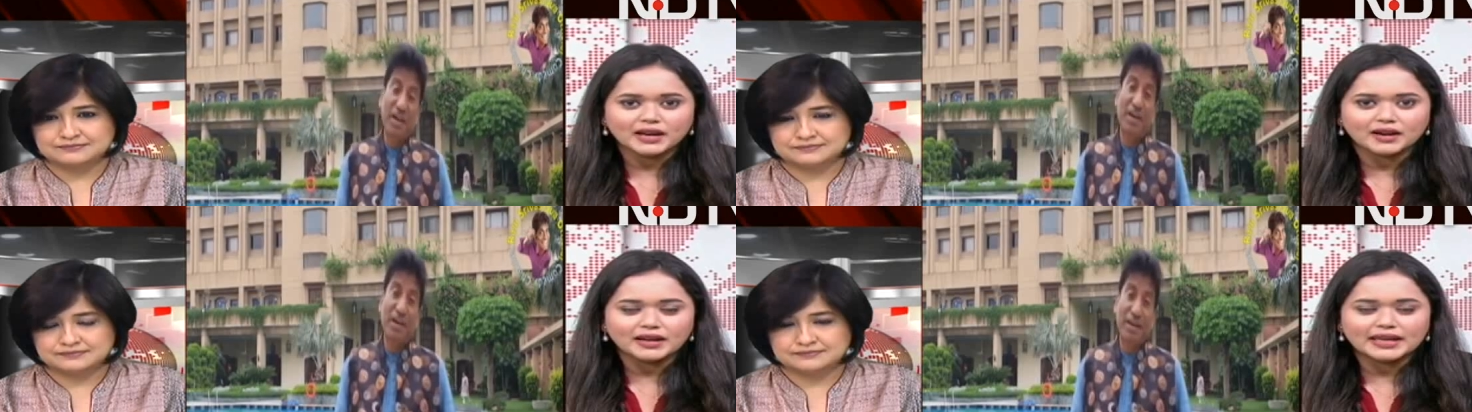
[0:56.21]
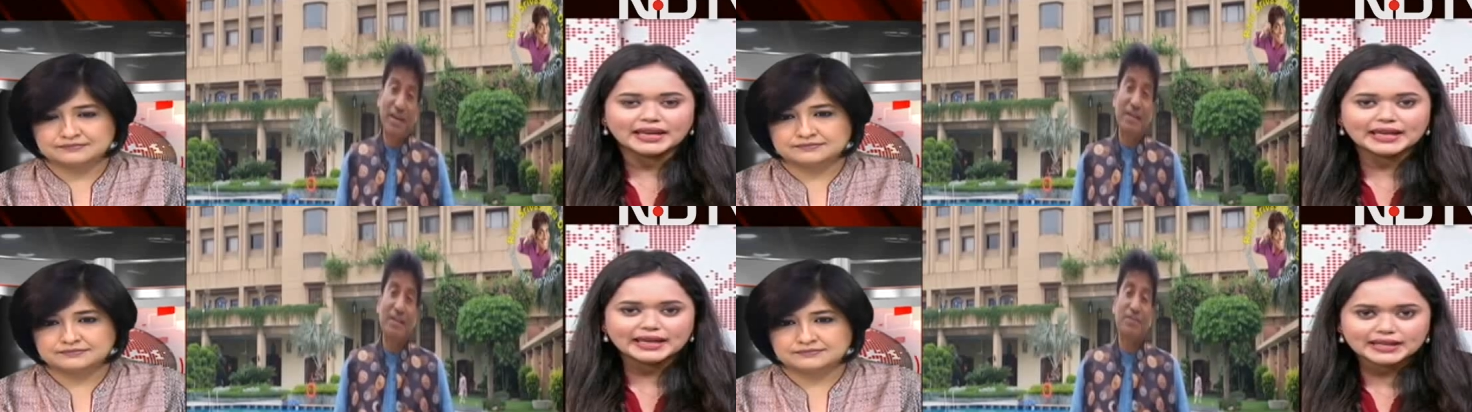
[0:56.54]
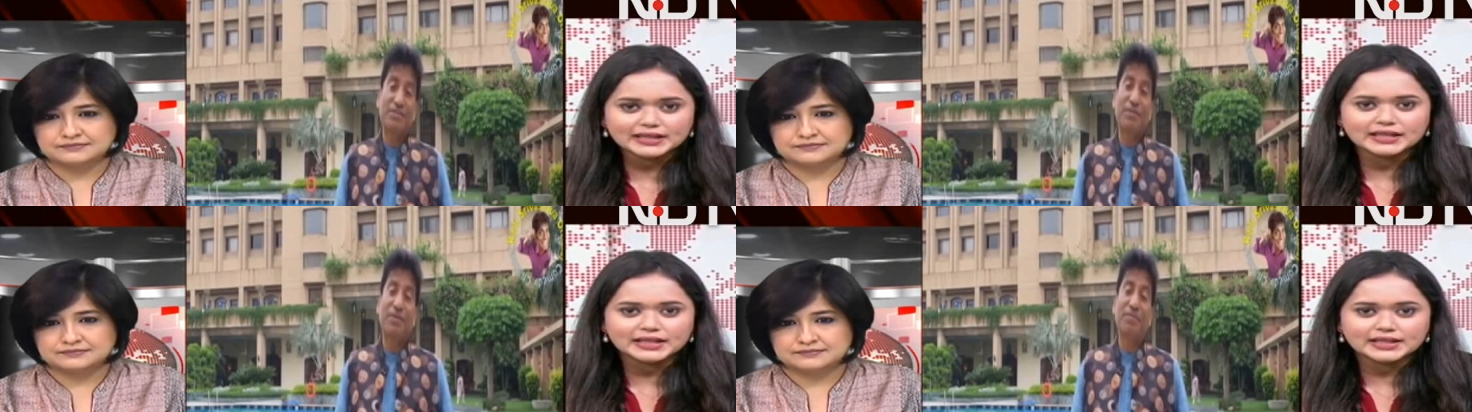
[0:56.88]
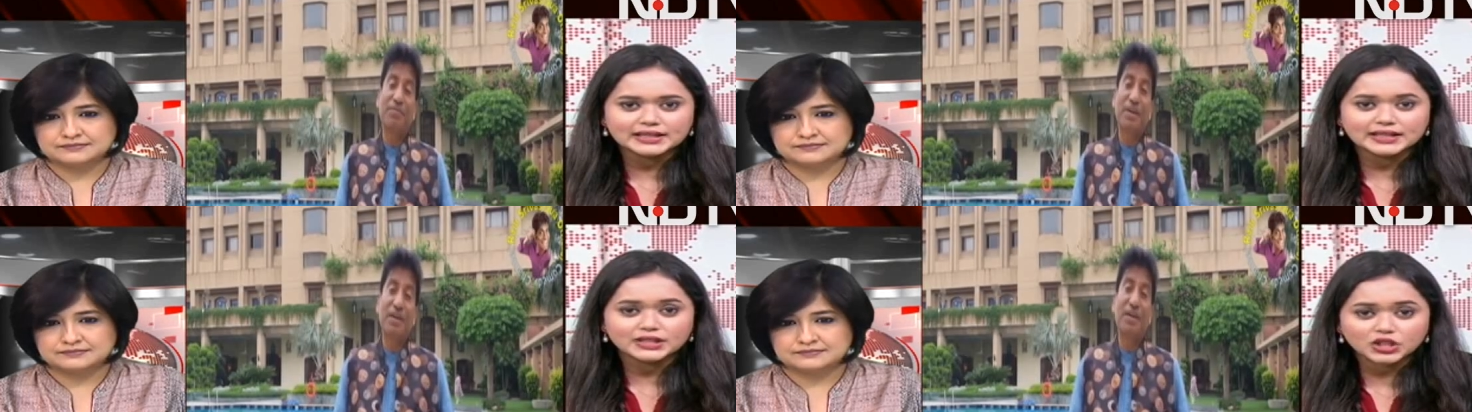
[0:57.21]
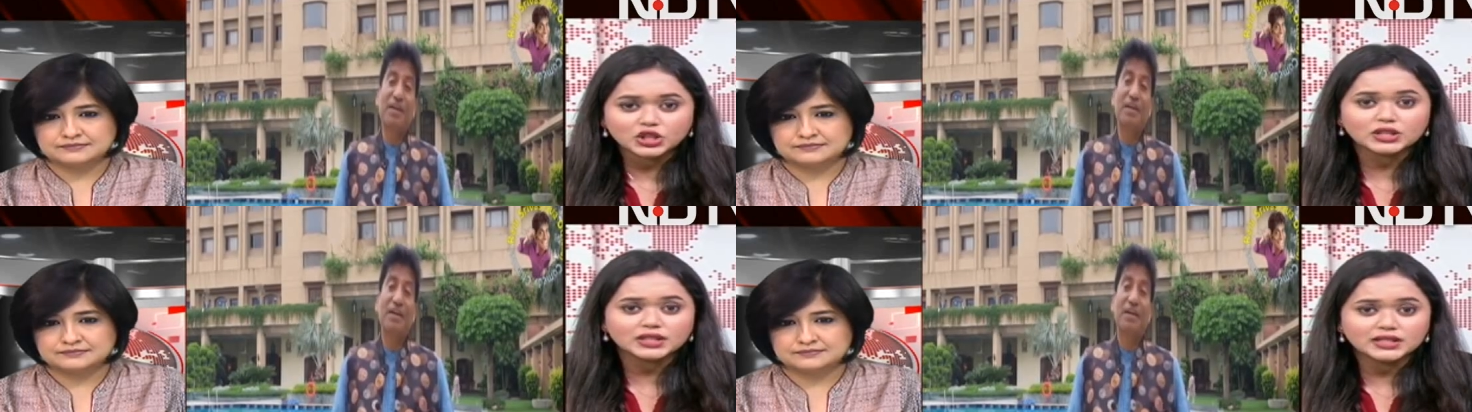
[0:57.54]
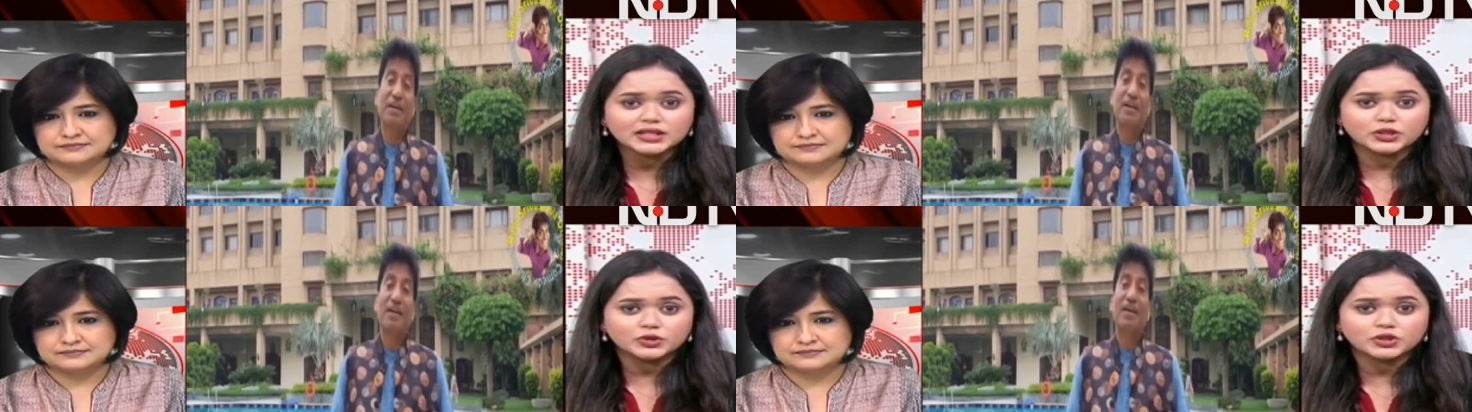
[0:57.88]
Speaker 1: he is his condition
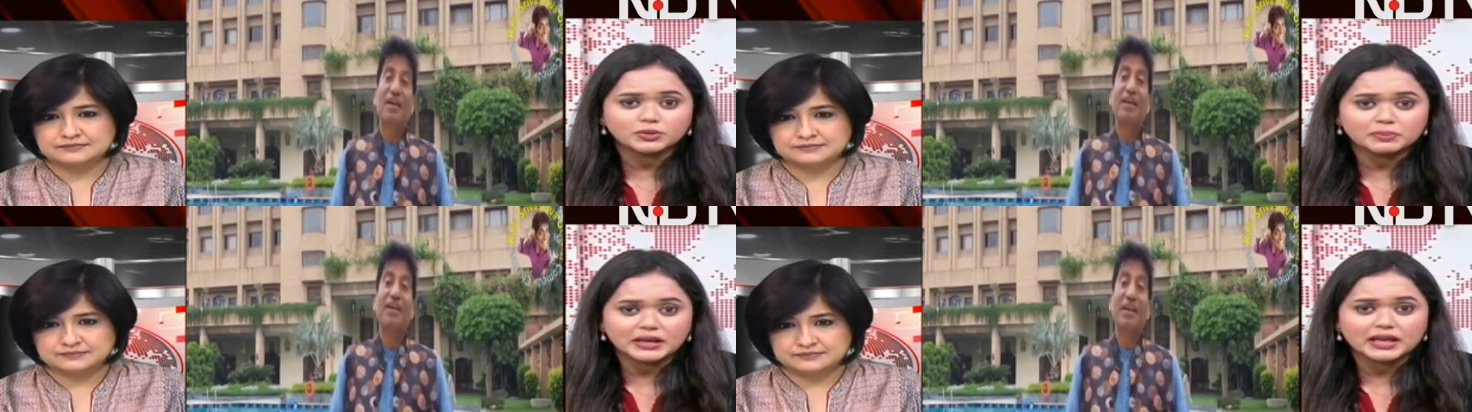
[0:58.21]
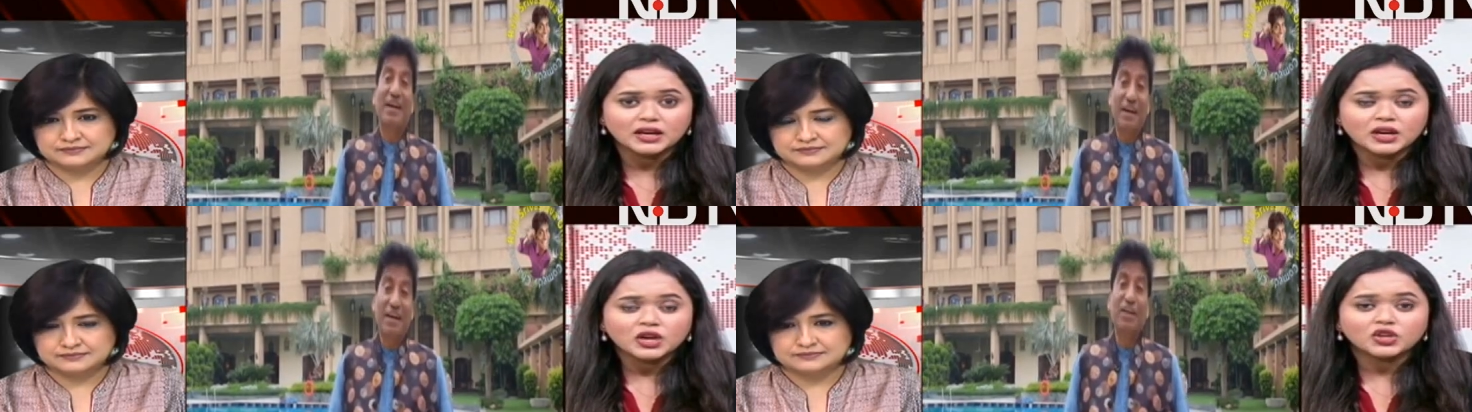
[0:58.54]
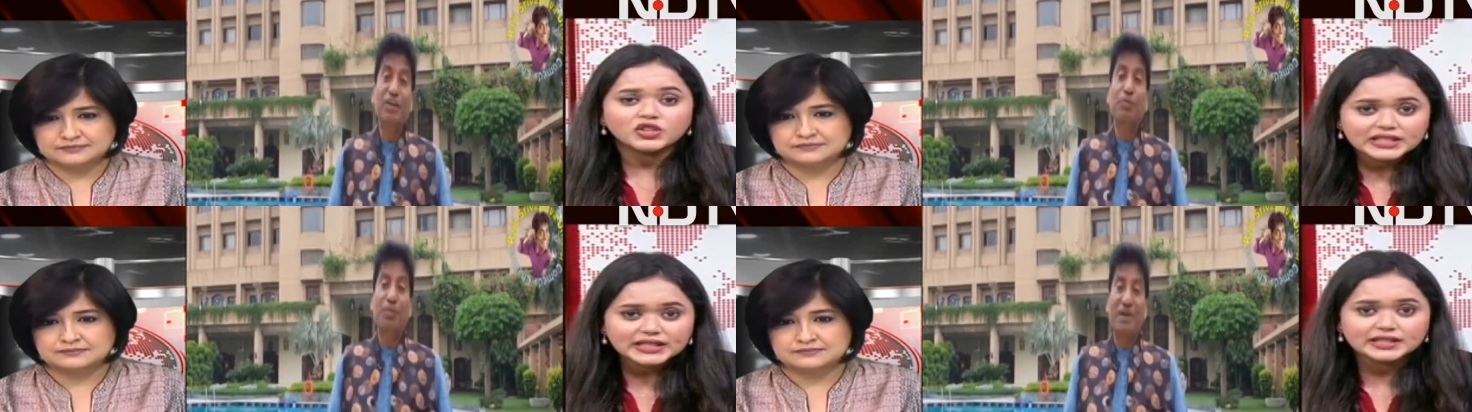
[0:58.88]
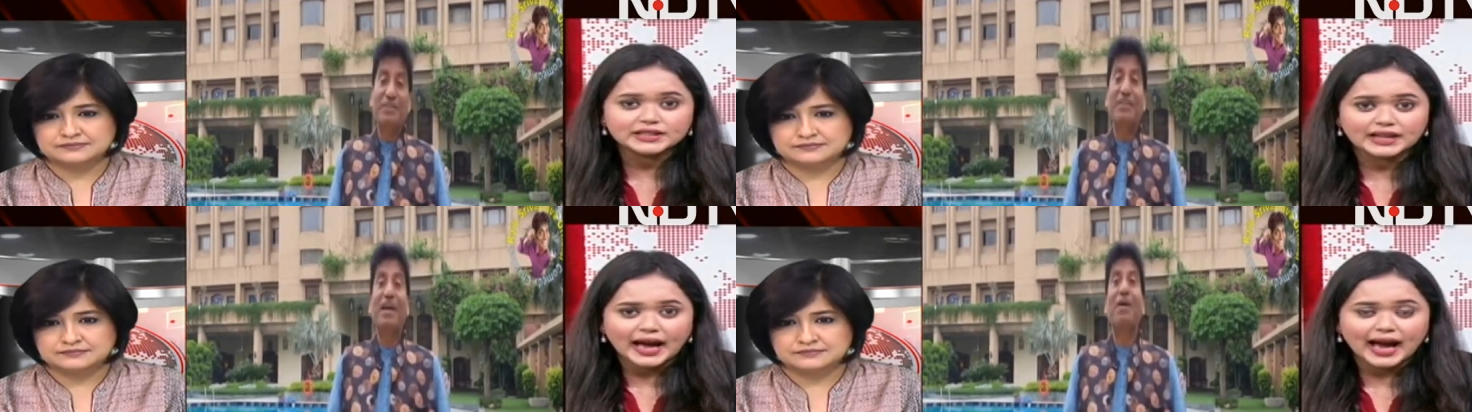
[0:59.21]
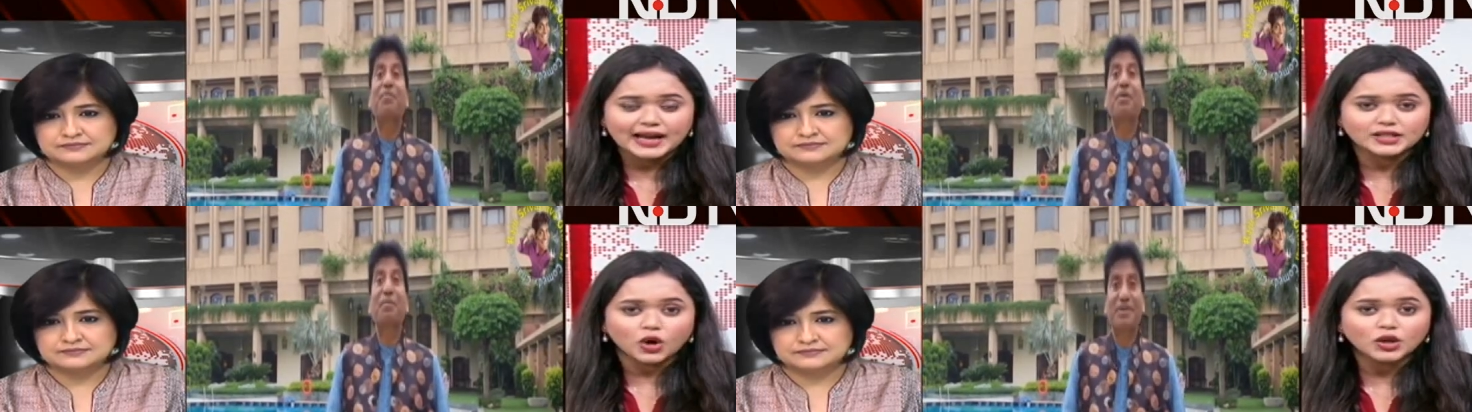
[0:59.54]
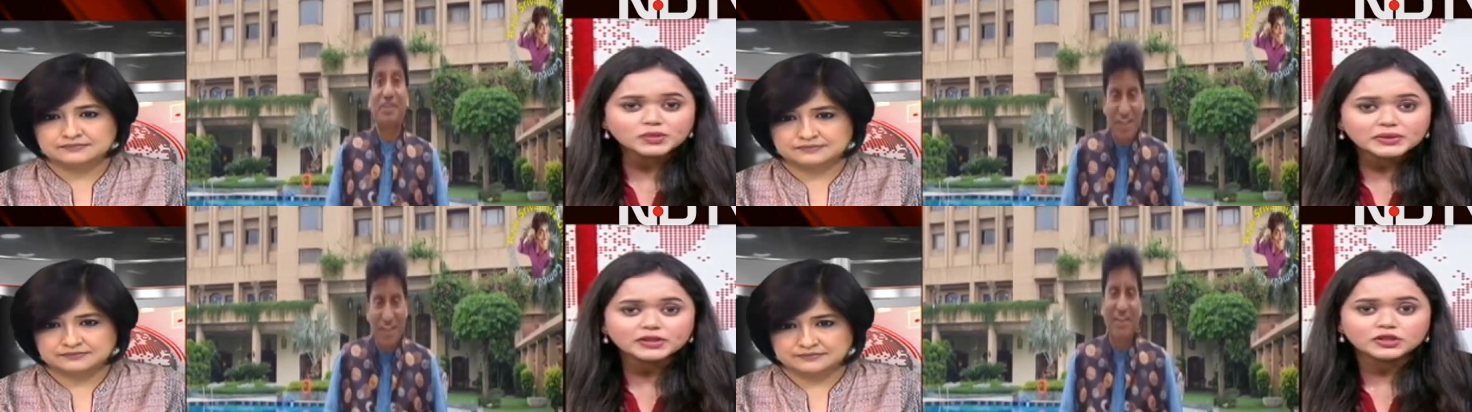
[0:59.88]
continues to be critical, and
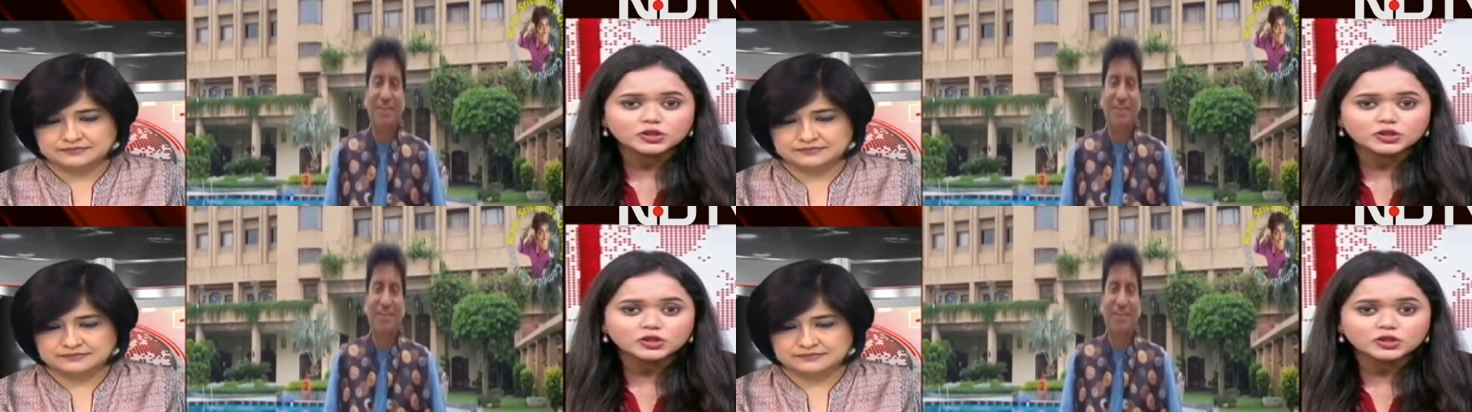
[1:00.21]
hospital